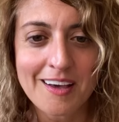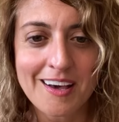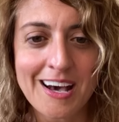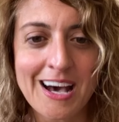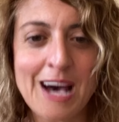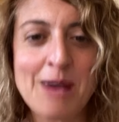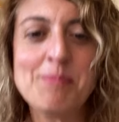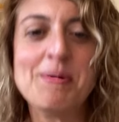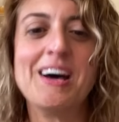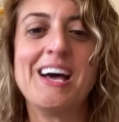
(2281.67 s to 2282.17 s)

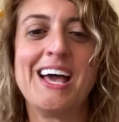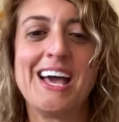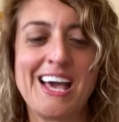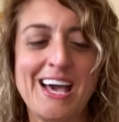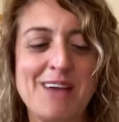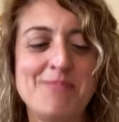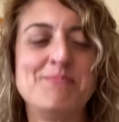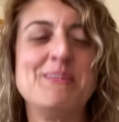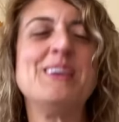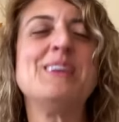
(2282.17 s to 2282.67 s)
I'm a
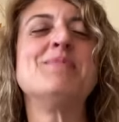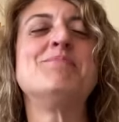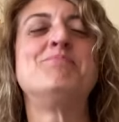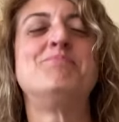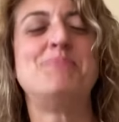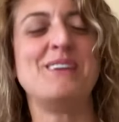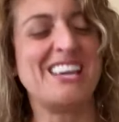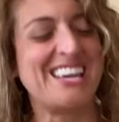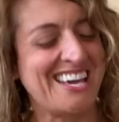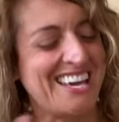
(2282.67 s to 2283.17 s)
happy
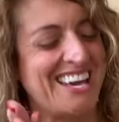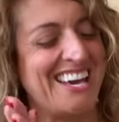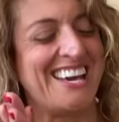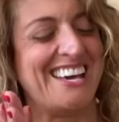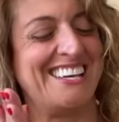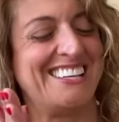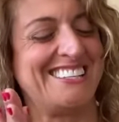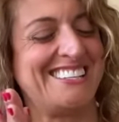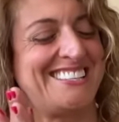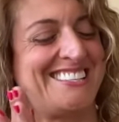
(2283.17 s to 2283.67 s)

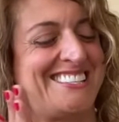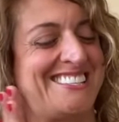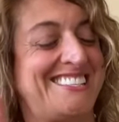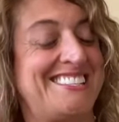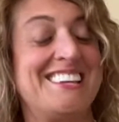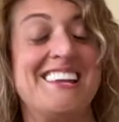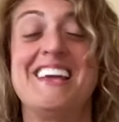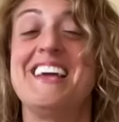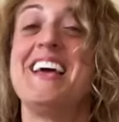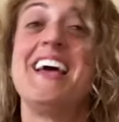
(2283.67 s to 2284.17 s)

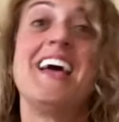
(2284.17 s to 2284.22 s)
bitch